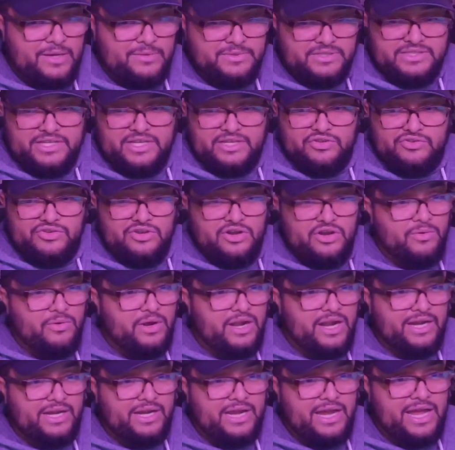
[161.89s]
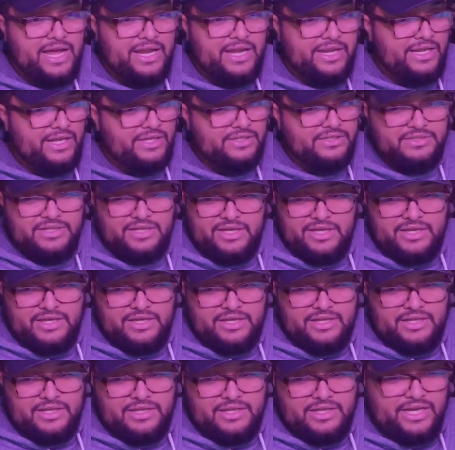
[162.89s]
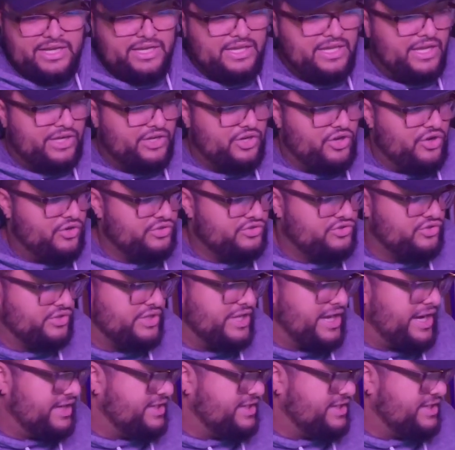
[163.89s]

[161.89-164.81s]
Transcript: I'm just letting you know where I got it, letting y'all know so y'all